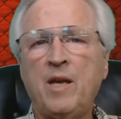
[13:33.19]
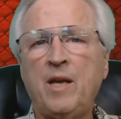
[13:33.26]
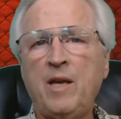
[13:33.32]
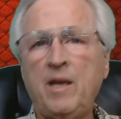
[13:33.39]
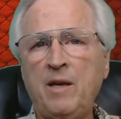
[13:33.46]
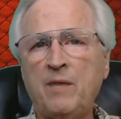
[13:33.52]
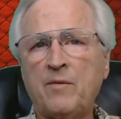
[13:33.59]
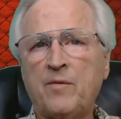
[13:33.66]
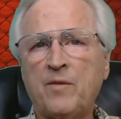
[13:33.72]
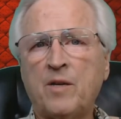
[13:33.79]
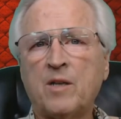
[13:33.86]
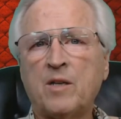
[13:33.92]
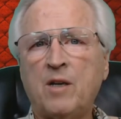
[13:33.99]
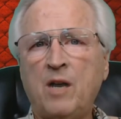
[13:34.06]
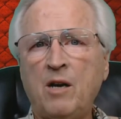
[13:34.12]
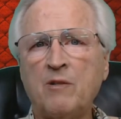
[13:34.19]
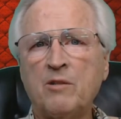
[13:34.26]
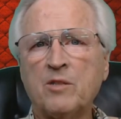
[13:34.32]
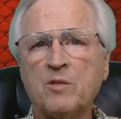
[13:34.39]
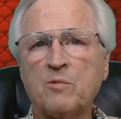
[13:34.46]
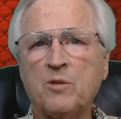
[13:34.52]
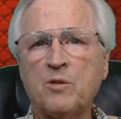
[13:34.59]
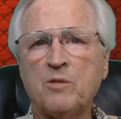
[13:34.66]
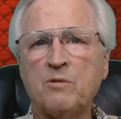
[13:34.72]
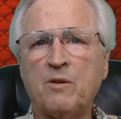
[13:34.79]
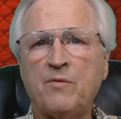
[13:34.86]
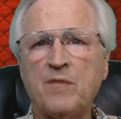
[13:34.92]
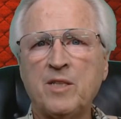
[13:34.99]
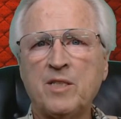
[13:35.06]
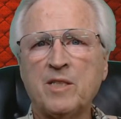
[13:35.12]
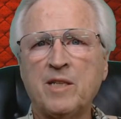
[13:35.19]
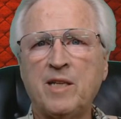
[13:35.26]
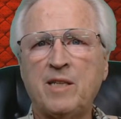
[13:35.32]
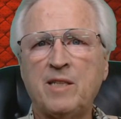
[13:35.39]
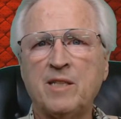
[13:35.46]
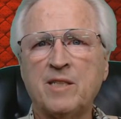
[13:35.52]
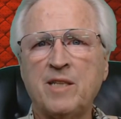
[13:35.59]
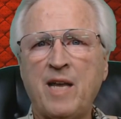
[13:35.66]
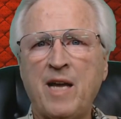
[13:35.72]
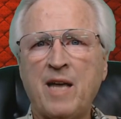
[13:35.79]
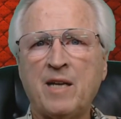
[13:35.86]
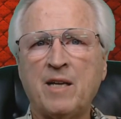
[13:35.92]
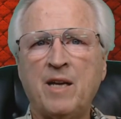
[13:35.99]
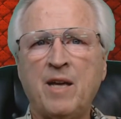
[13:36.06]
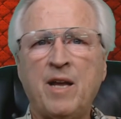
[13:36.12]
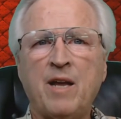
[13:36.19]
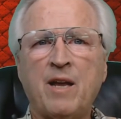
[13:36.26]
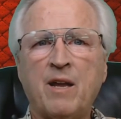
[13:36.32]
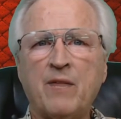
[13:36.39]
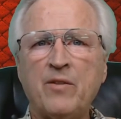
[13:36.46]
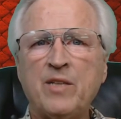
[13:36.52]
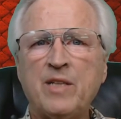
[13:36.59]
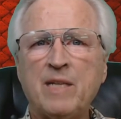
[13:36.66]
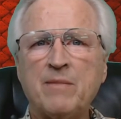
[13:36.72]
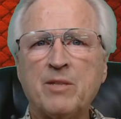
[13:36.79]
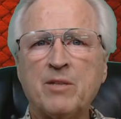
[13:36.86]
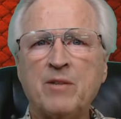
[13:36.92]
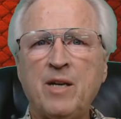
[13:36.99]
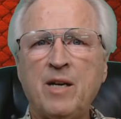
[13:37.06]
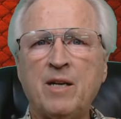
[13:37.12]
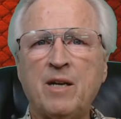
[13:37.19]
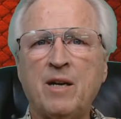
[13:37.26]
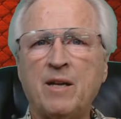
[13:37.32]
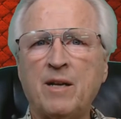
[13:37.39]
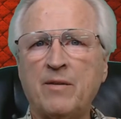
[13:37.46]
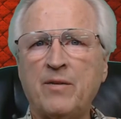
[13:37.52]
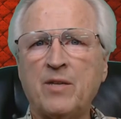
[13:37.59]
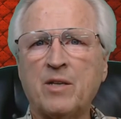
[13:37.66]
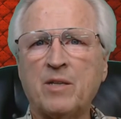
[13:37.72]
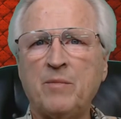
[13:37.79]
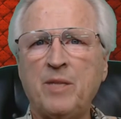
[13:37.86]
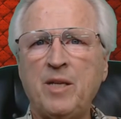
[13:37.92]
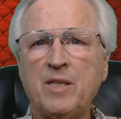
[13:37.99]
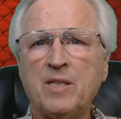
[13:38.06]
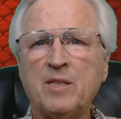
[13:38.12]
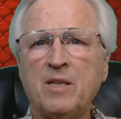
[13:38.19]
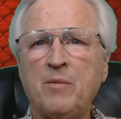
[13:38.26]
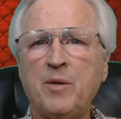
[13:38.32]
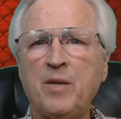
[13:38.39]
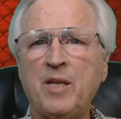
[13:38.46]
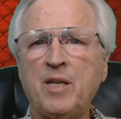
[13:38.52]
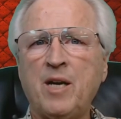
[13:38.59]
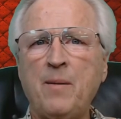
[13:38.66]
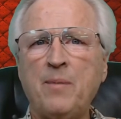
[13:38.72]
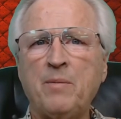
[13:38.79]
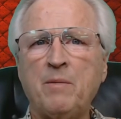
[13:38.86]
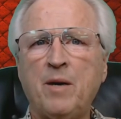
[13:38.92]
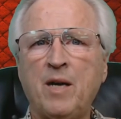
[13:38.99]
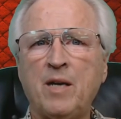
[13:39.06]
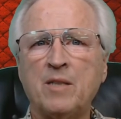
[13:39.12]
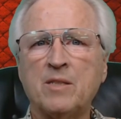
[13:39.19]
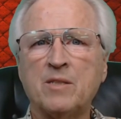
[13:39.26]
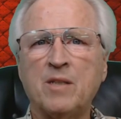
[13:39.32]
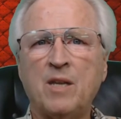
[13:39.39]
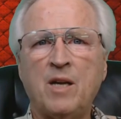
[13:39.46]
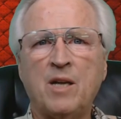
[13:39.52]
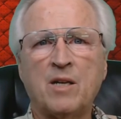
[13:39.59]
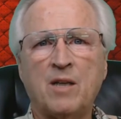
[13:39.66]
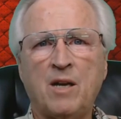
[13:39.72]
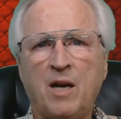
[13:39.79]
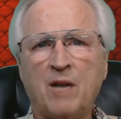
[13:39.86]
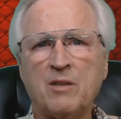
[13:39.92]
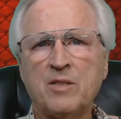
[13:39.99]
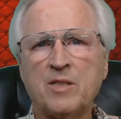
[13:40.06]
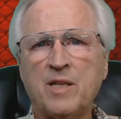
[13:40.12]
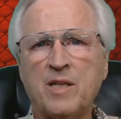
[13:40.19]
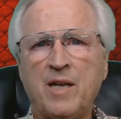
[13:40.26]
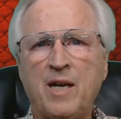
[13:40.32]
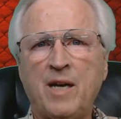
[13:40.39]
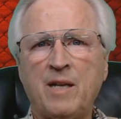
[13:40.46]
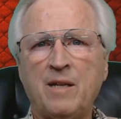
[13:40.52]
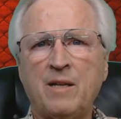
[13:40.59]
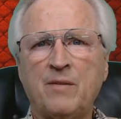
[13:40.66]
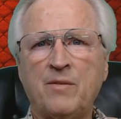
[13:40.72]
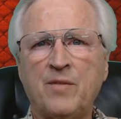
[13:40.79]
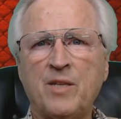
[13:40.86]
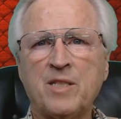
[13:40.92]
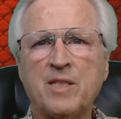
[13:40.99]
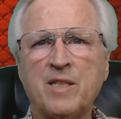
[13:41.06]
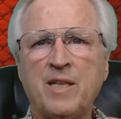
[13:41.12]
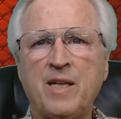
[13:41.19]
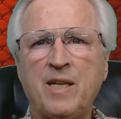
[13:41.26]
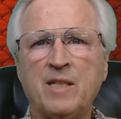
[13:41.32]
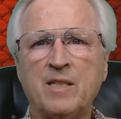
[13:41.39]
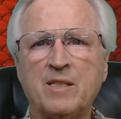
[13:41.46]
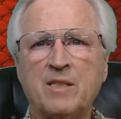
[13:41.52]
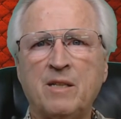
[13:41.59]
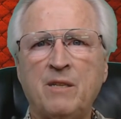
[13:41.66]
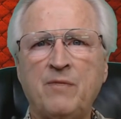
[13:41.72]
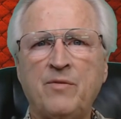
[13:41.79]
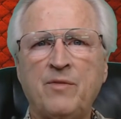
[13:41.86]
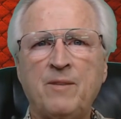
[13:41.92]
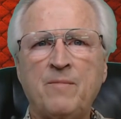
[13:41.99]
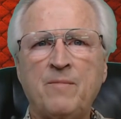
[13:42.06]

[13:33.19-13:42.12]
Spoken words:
If Congress were to investigate this hack, every Democrat on every committee is already compromised. Congress cannot investigate itself.